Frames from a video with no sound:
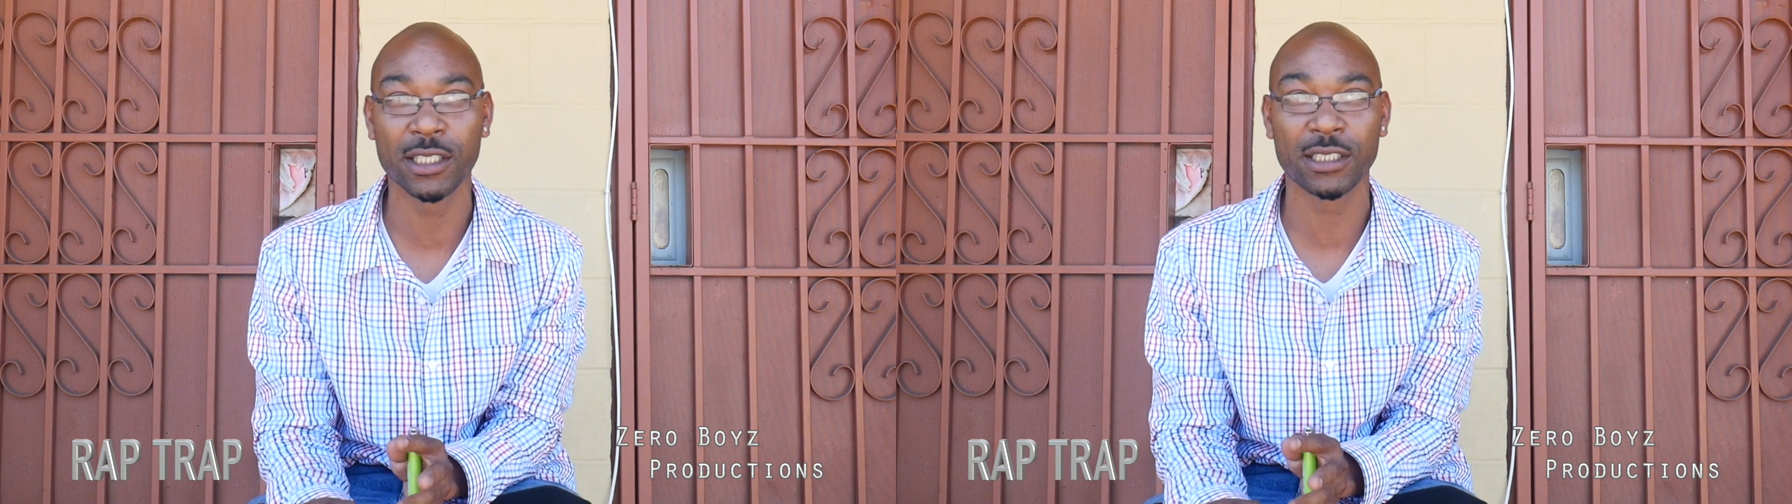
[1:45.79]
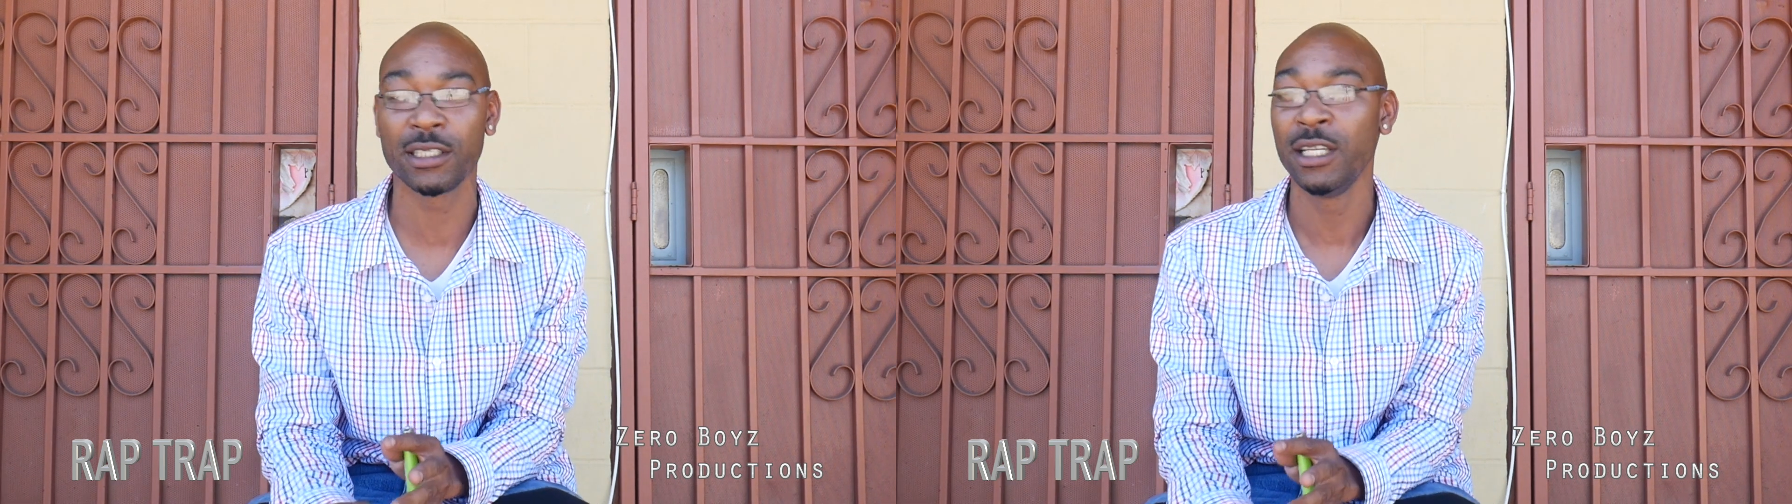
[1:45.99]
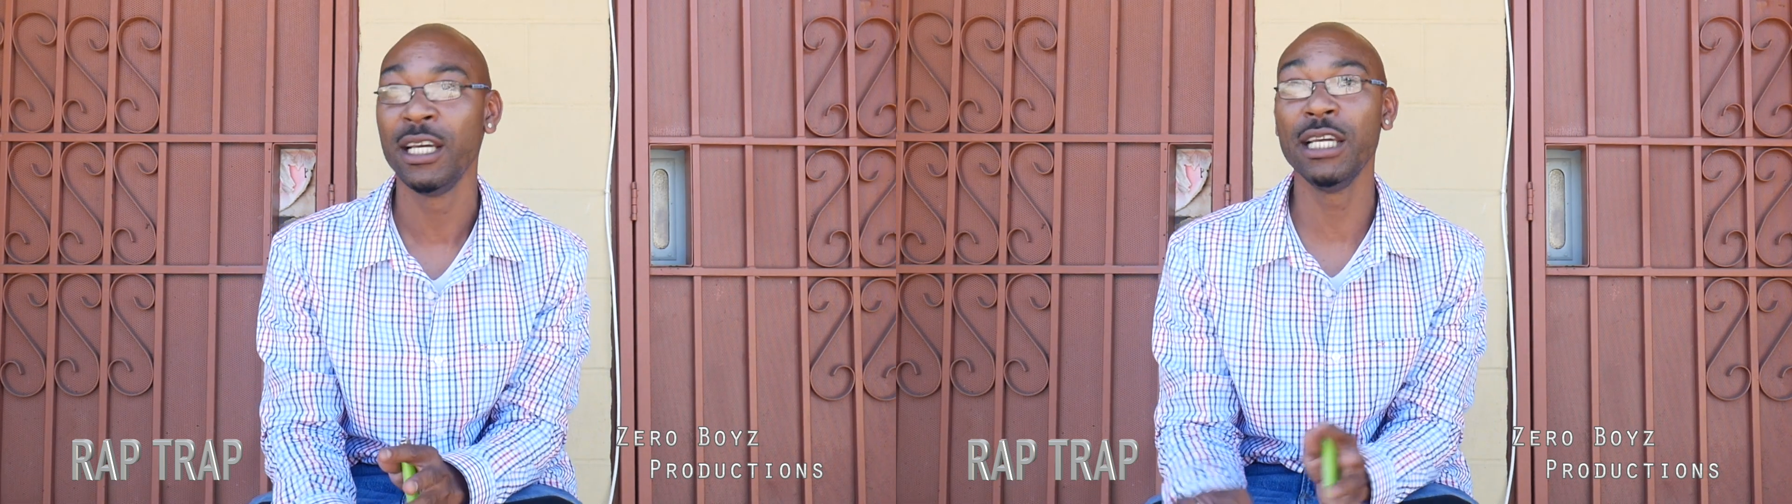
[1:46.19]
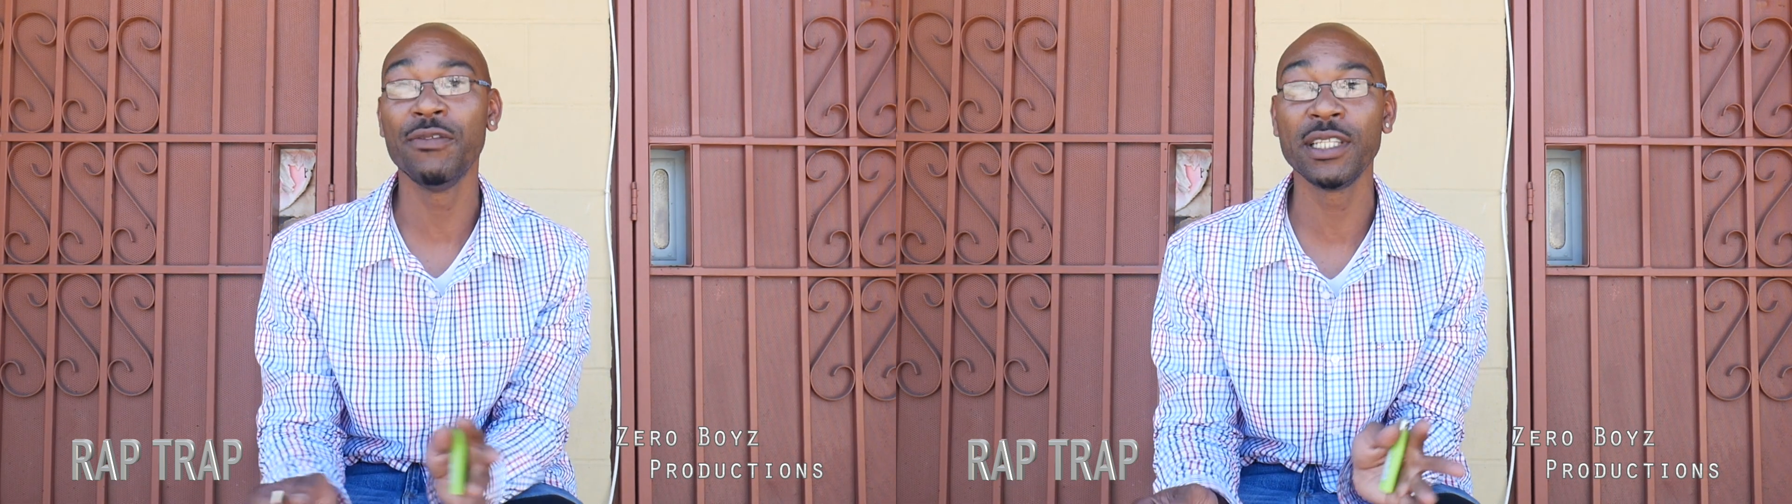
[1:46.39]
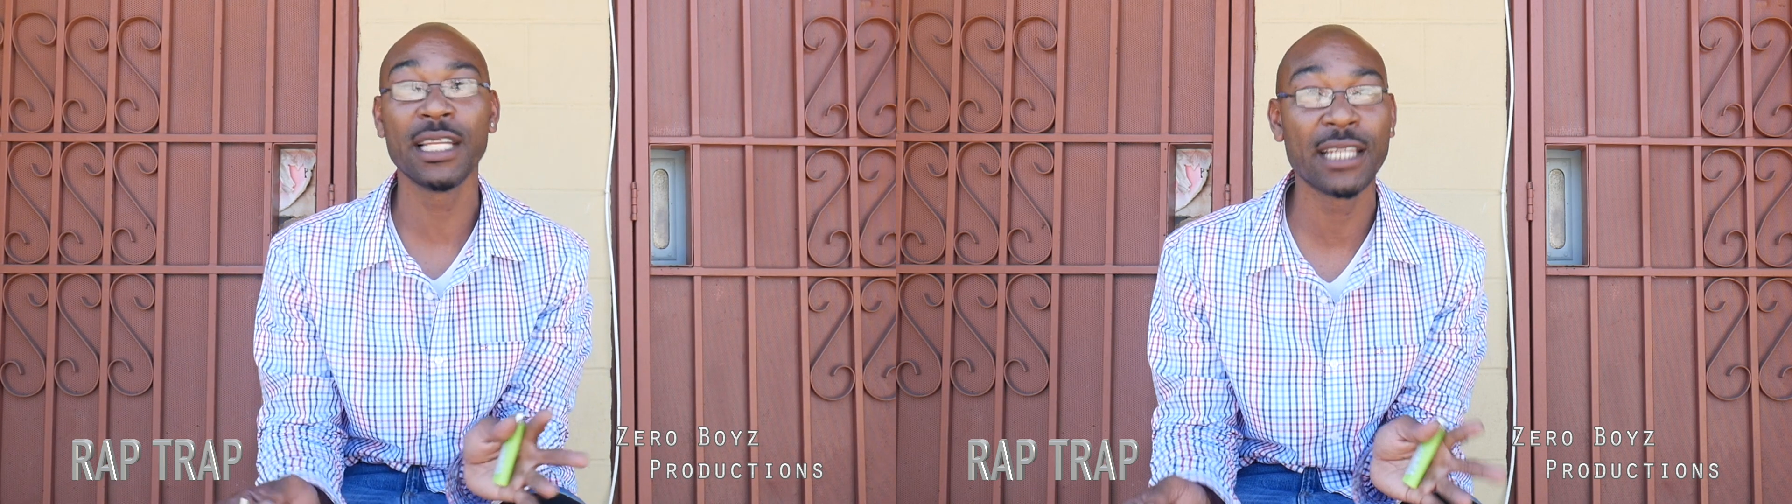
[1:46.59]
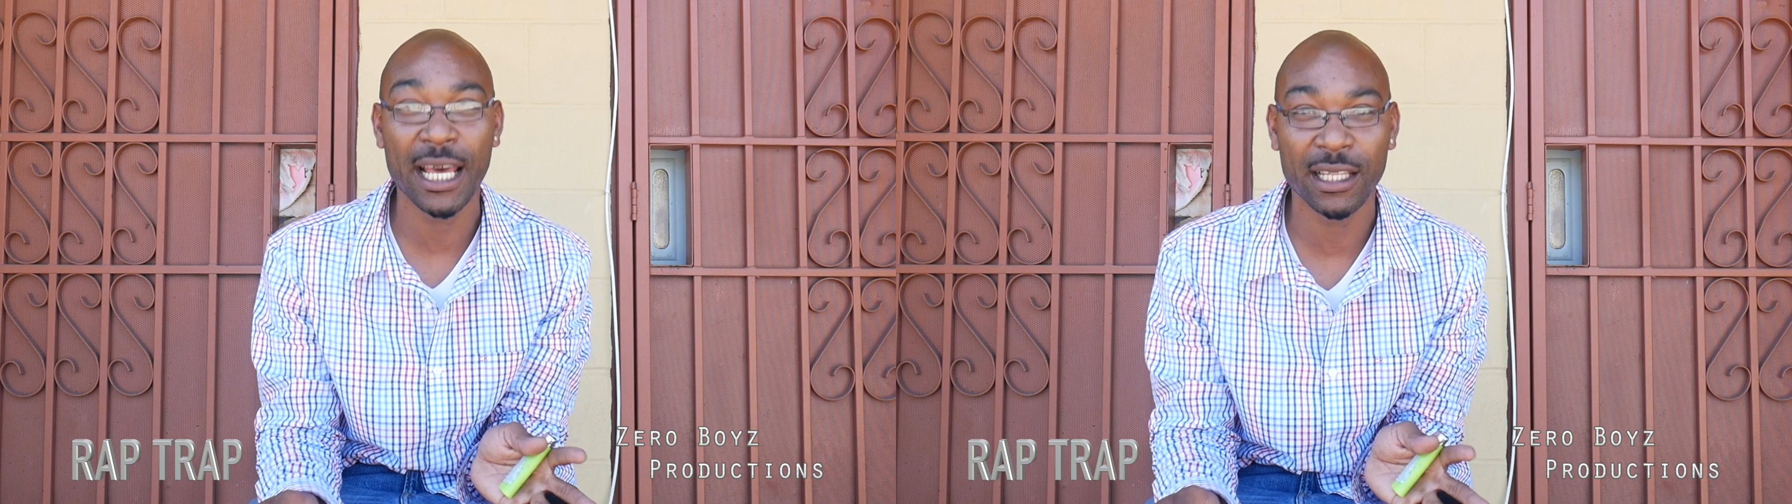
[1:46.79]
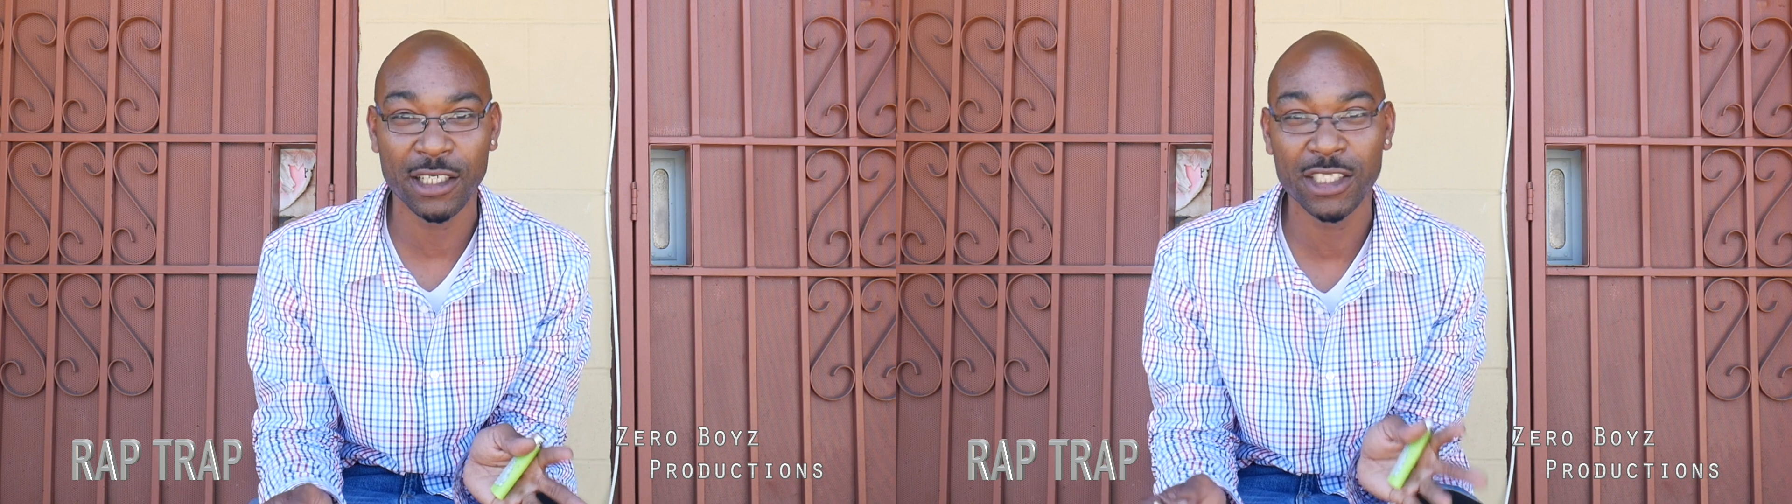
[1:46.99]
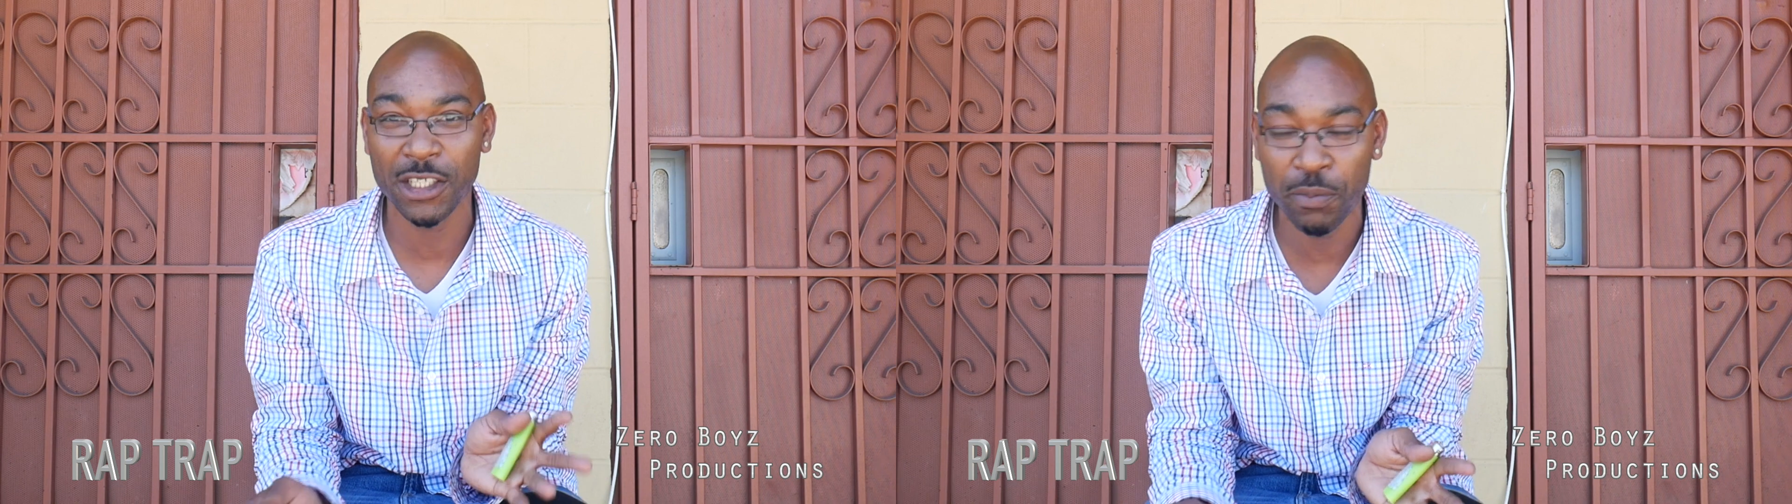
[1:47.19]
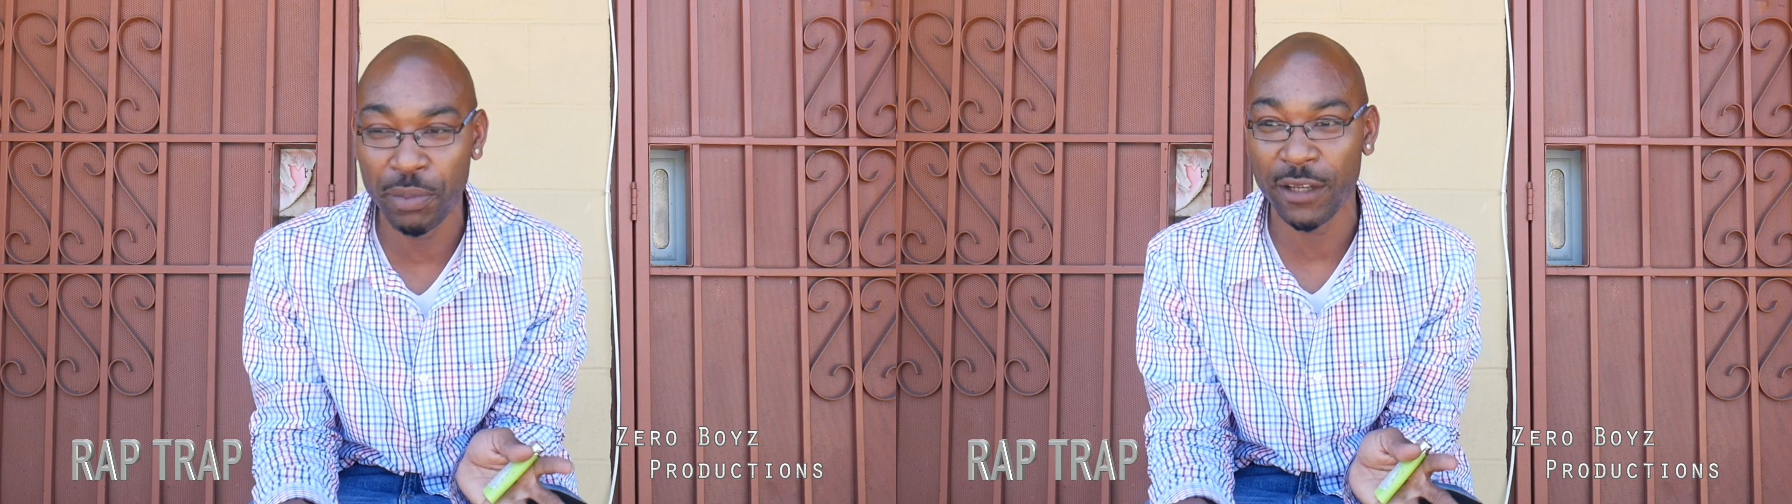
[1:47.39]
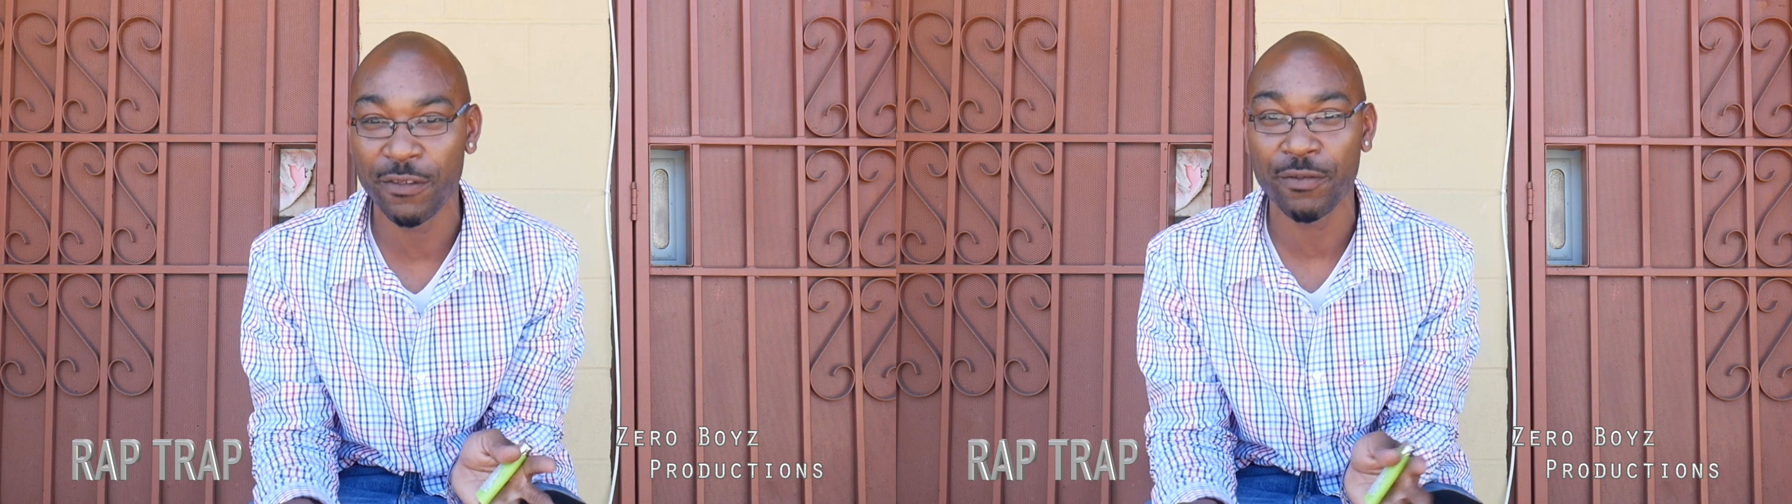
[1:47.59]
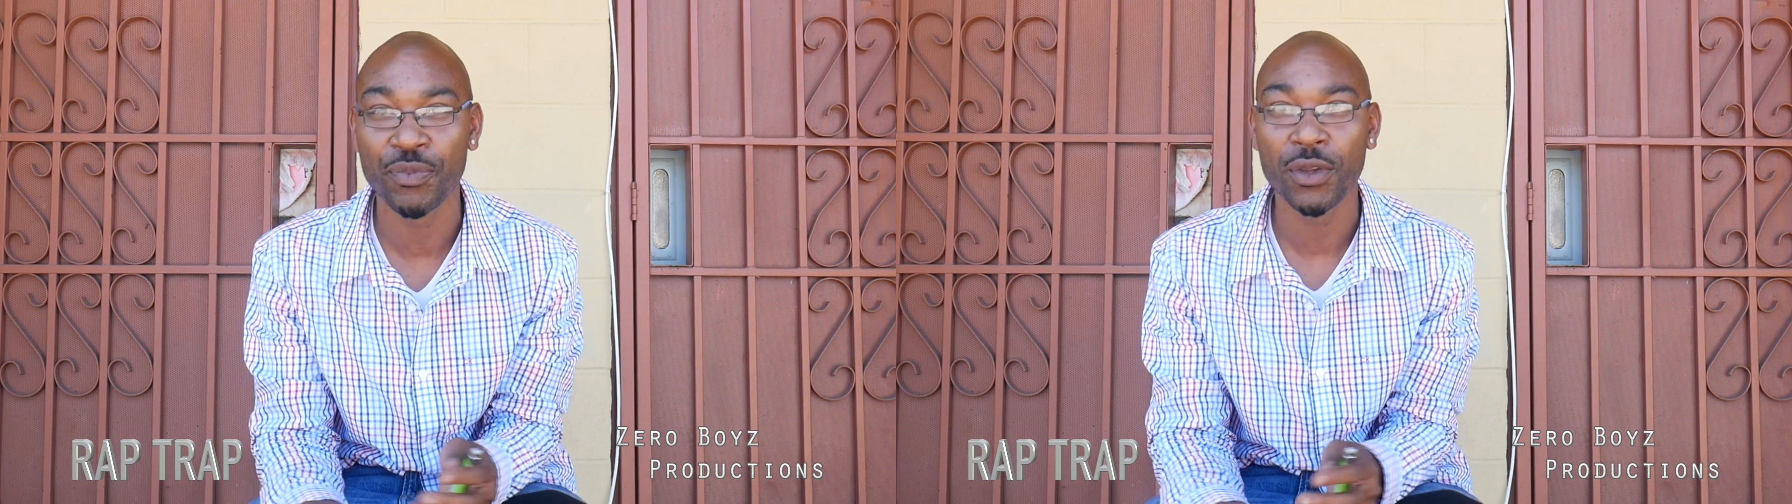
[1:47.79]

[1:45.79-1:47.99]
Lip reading: because even in that, there's still beef.